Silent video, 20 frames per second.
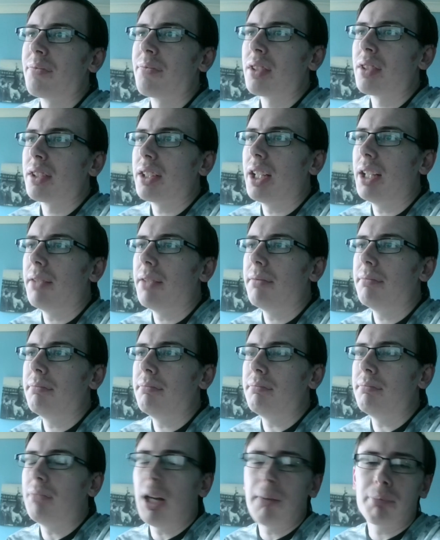that.
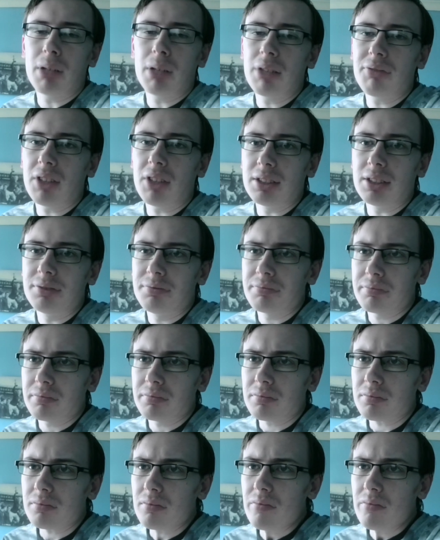My brother,
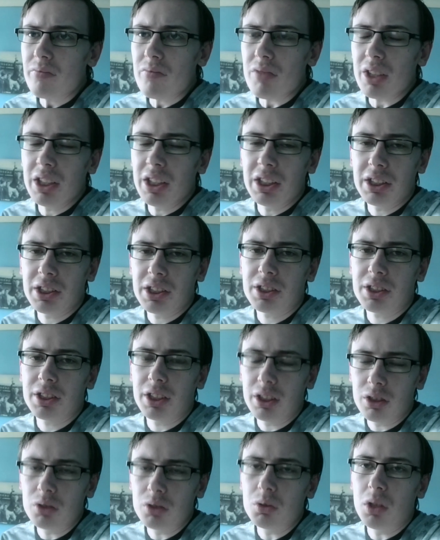he's
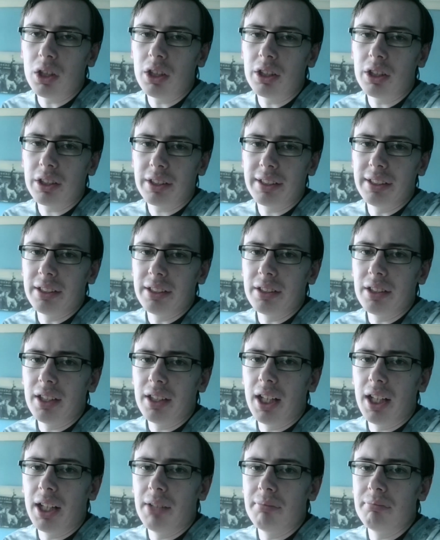still working.
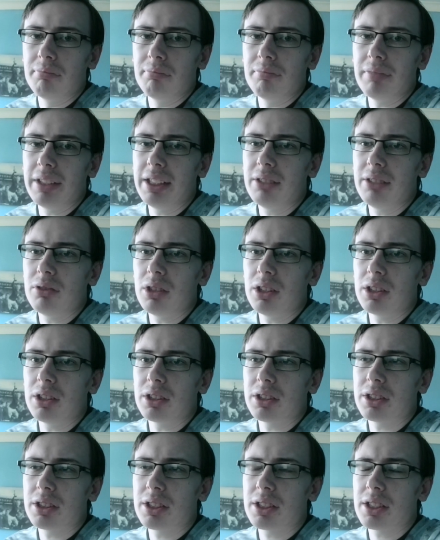He
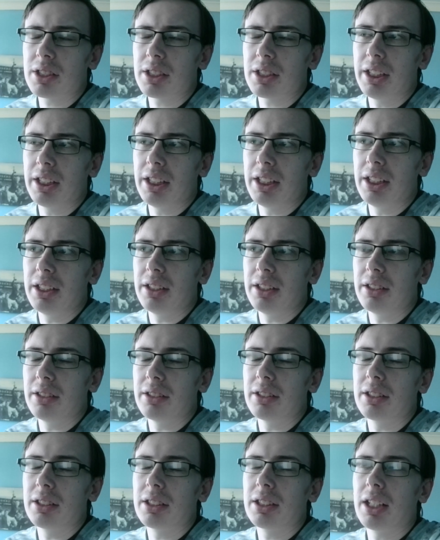works in
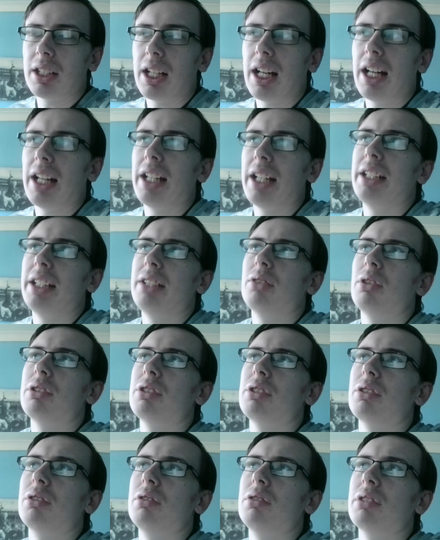a, what do
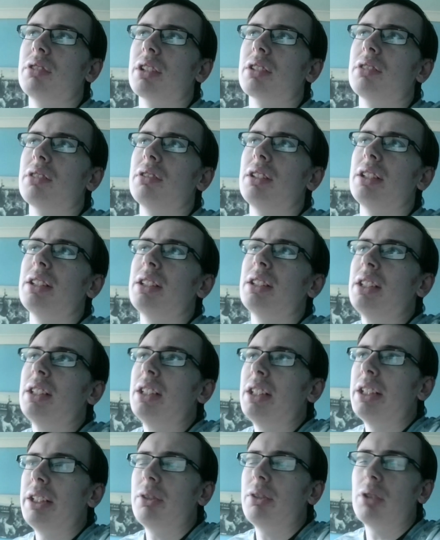you want to call it?
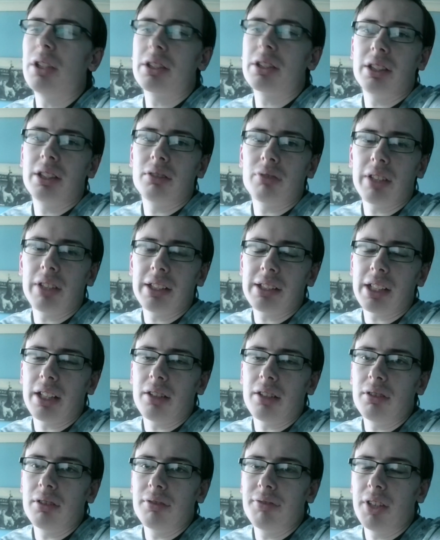He works in retail
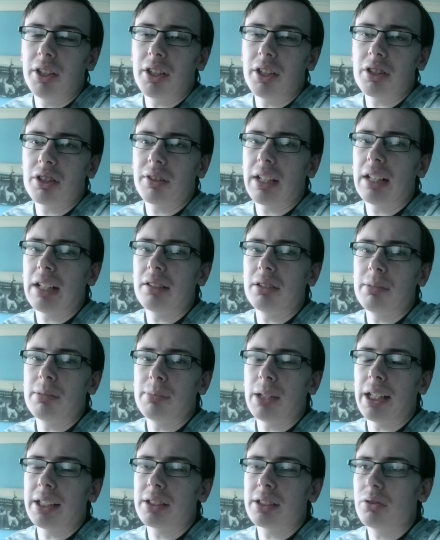furniture outlet
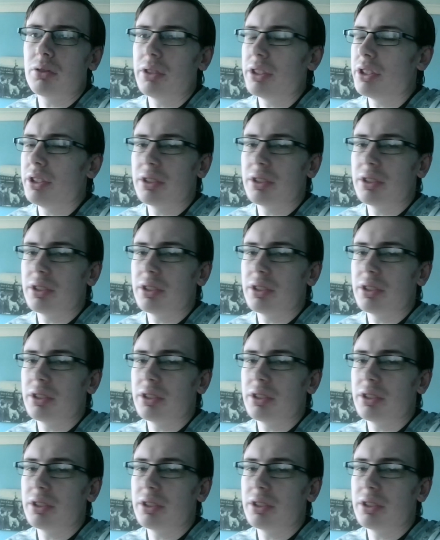place, which is,